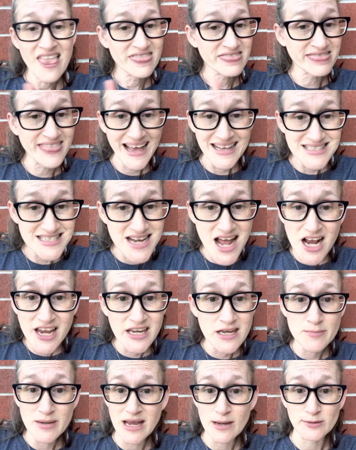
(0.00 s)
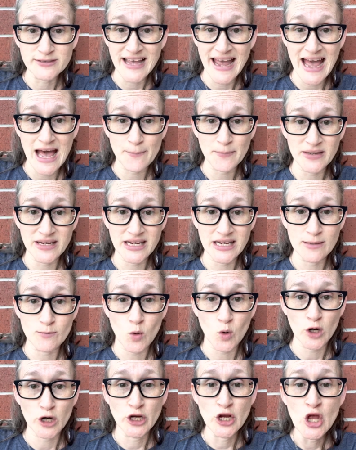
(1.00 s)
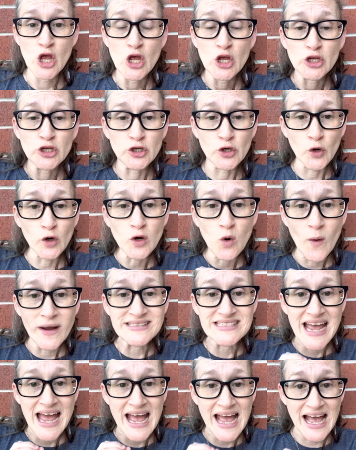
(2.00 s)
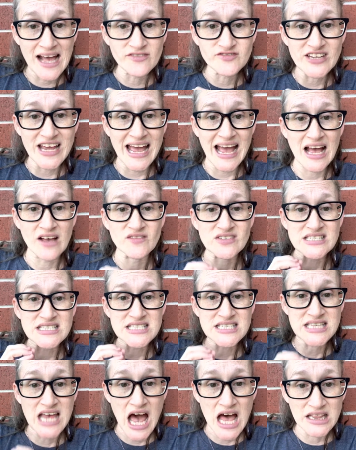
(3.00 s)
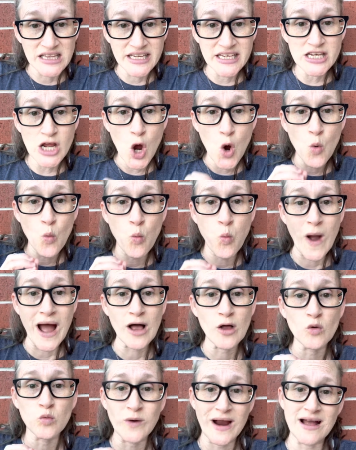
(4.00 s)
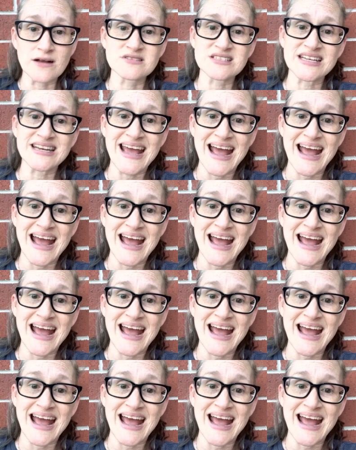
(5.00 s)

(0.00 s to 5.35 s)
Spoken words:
That's not going to be able to happen anymore. You're going to have solid, well-rounded